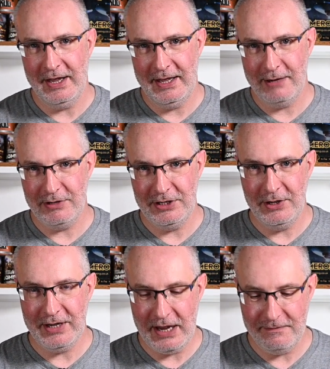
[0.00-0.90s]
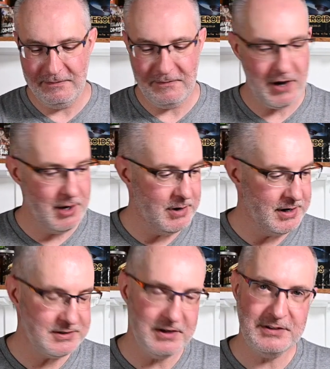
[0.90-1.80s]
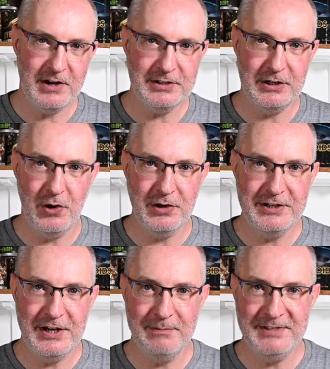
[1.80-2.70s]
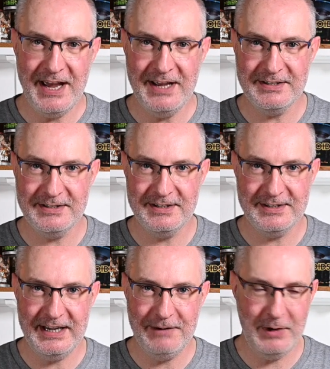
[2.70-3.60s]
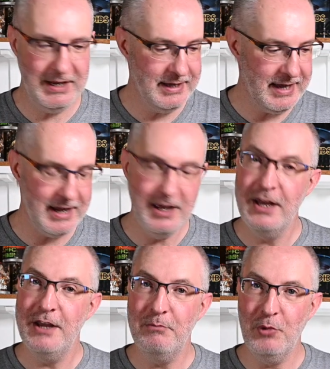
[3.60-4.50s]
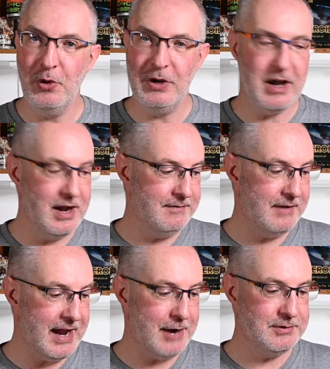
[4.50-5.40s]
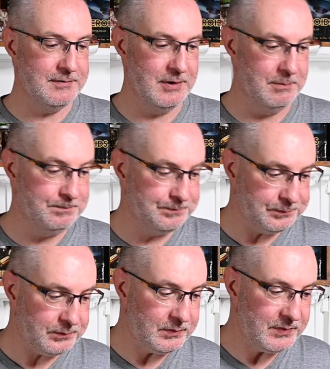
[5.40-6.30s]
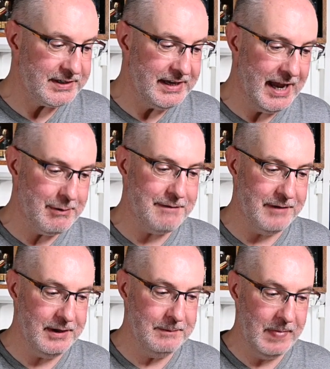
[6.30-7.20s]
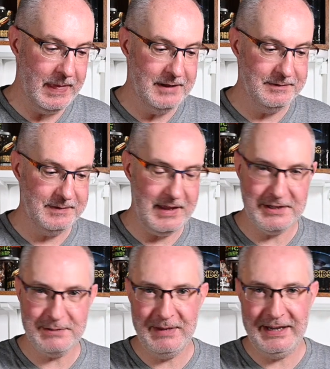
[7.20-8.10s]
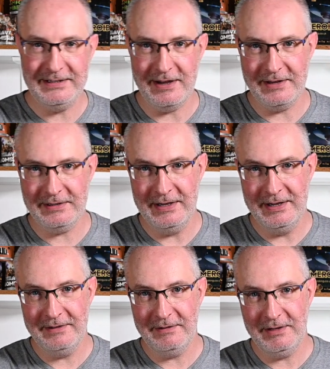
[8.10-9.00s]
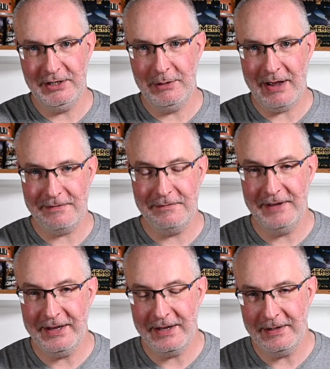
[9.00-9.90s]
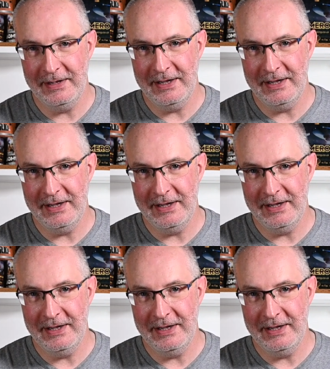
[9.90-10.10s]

here in the UK for fireworks, I'll start a long-term test to see if we can get more life out of them. However, that's me done. You have a figure.